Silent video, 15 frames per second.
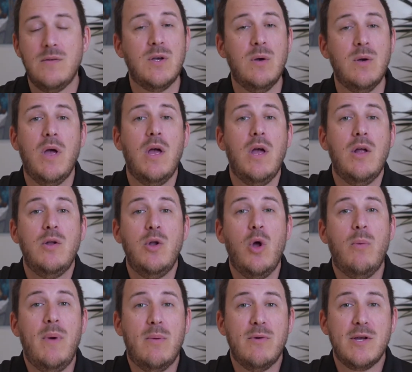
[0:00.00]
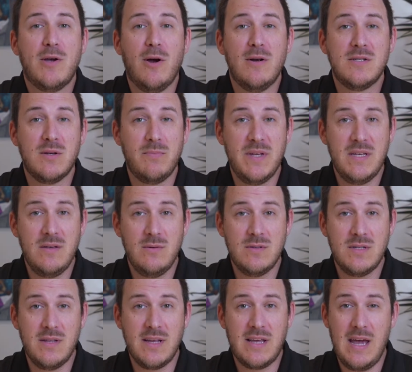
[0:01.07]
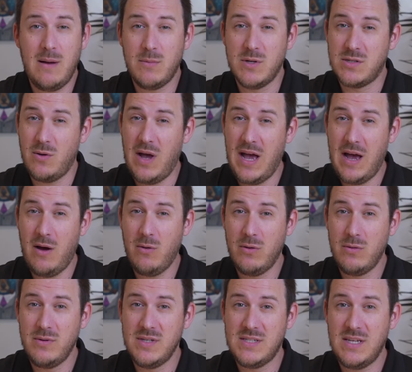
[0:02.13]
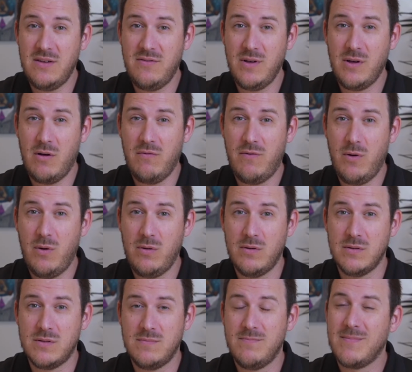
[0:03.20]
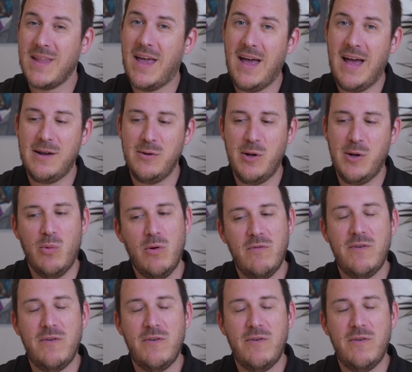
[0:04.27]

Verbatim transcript: So no memory cards are being used in the camera. So how are we saving our photos? I don't know.